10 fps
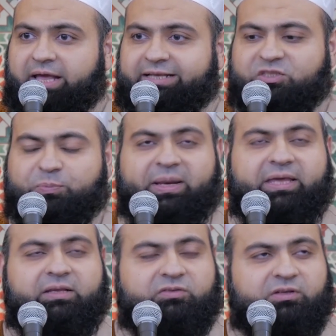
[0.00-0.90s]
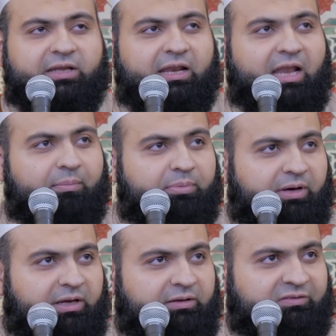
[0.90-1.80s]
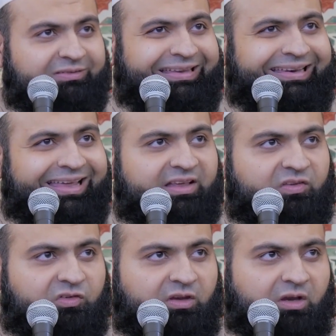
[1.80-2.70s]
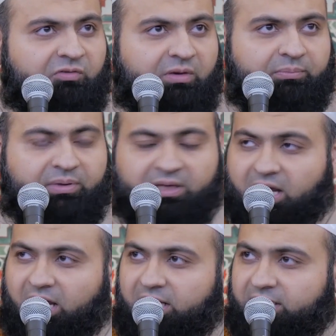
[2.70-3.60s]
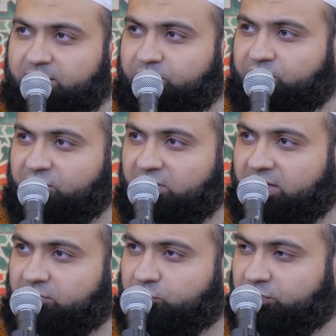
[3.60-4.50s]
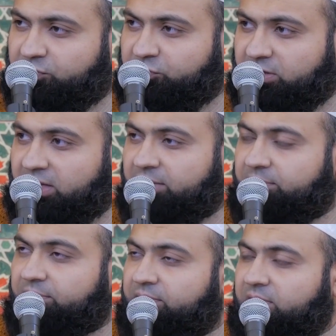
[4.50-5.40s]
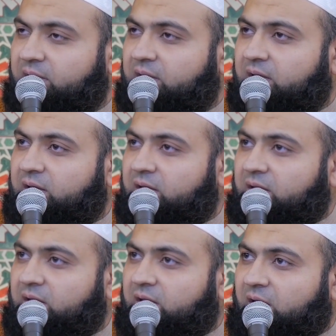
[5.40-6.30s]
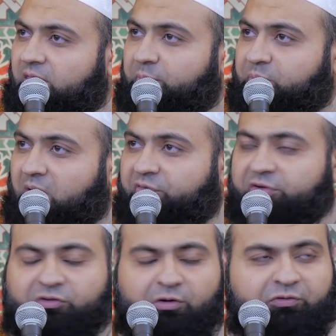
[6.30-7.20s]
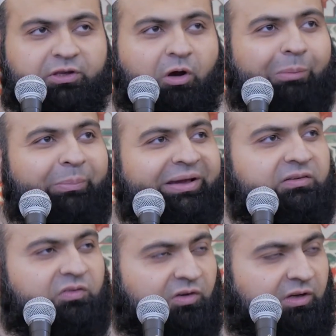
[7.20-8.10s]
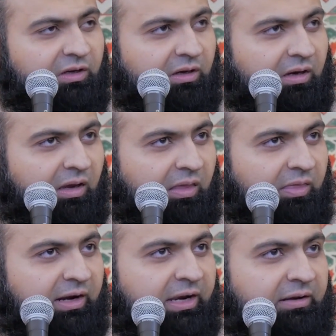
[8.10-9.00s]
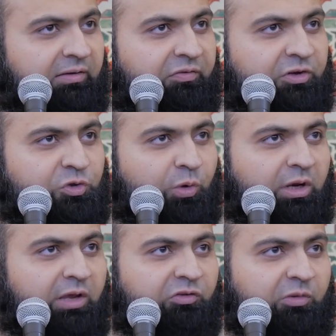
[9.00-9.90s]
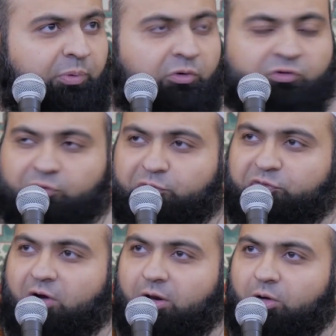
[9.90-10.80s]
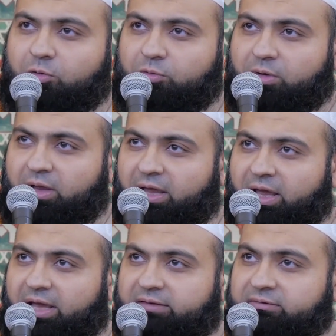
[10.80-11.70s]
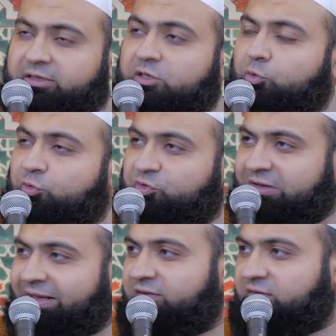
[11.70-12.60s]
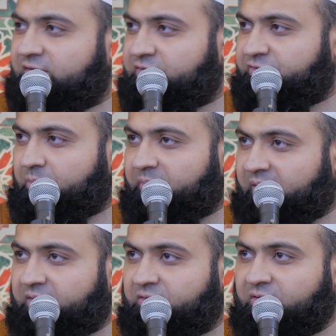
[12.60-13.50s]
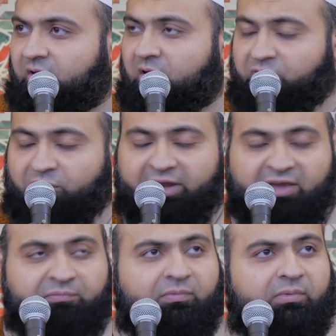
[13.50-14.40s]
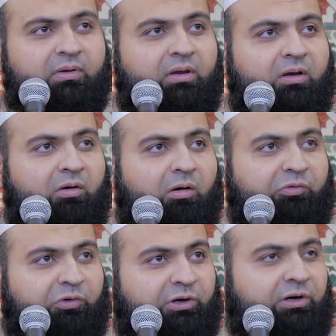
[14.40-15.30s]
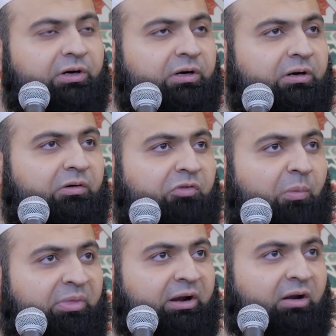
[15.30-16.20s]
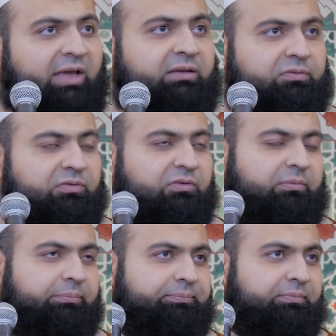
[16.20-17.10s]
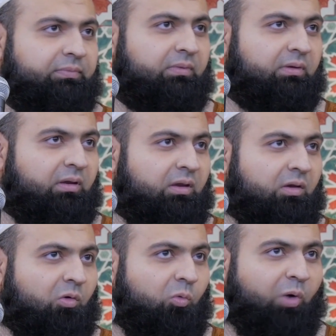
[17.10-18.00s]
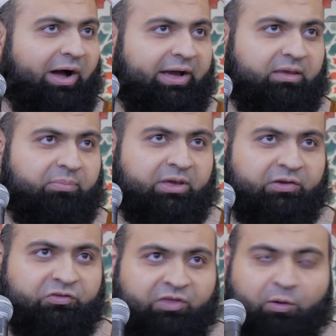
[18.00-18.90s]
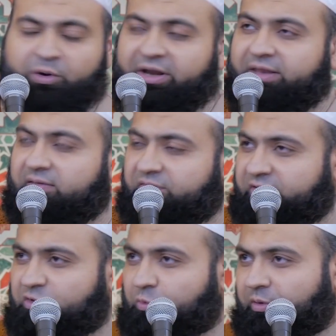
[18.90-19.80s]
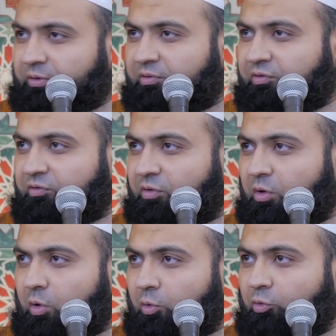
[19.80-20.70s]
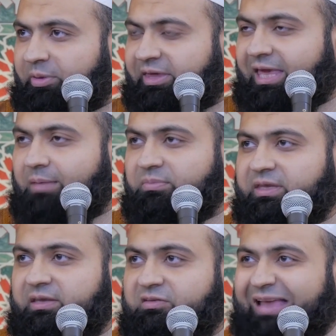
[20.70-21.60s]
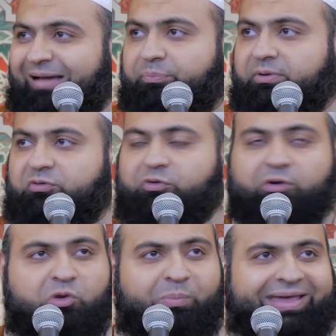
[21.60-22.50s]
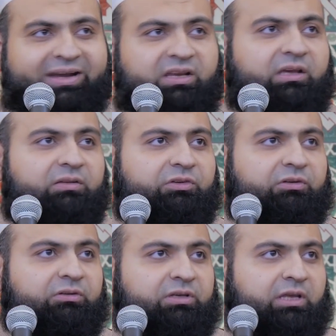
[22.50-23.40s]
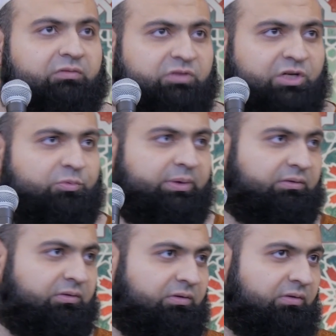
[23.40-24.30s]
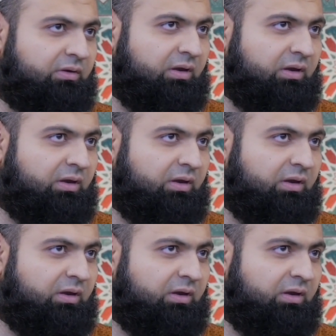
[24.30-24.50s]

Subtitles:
explains and elaborates the legacy of Anbiya alayhi salatu wa salam, the prophets of the Almighty that an individual is supposed to follow and deduce lessons from him or for her from their lives. Why? Because they were individuals who became the examples for humanity until the Day of Judgment.